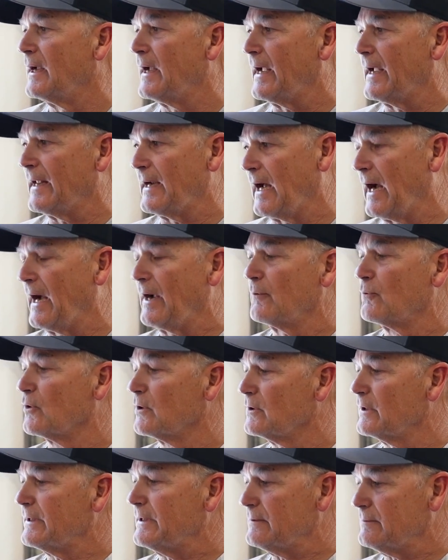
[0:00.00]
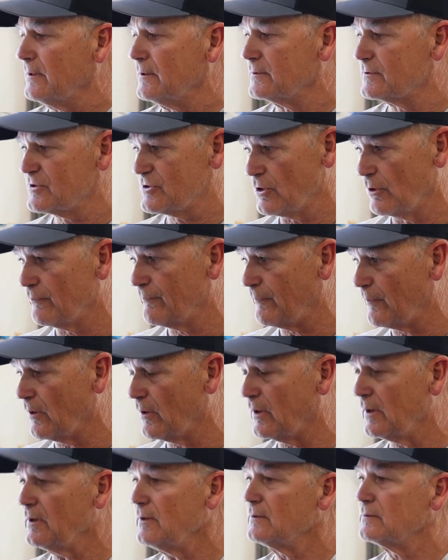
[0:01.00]
And I really, so
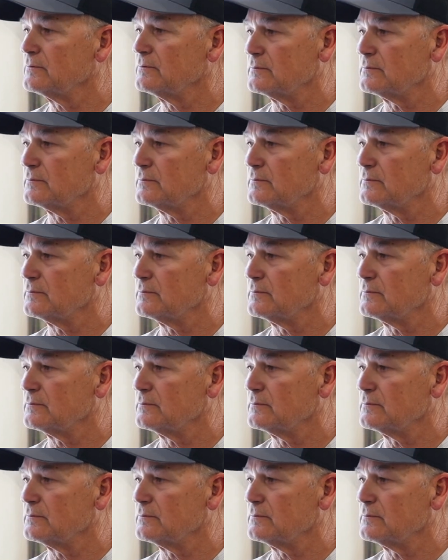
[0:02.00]
far,